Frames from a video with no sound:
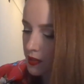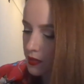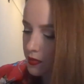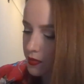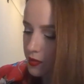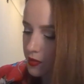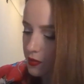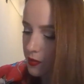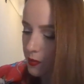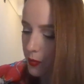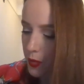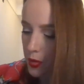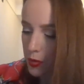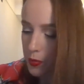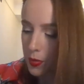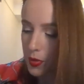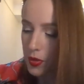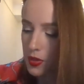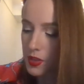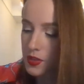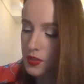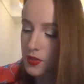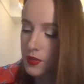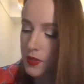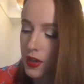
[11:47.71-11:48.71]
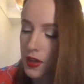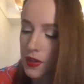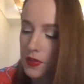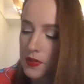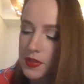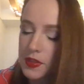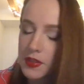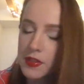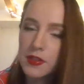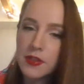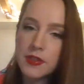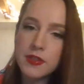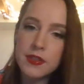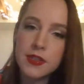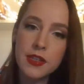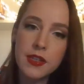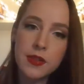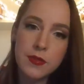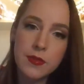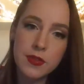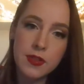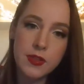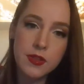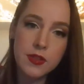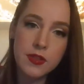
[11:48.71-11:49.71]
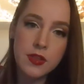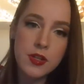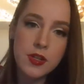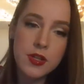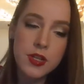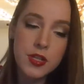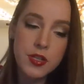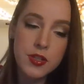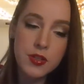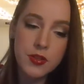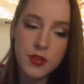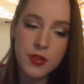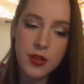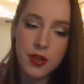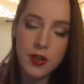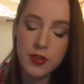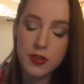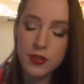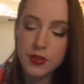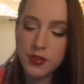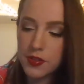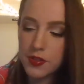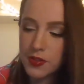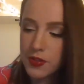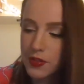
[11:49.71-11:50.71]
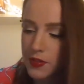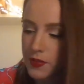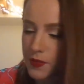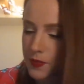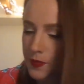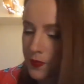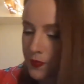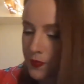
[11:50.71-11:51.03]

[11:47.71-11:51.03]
which is 4.2 ounces, and it was $32.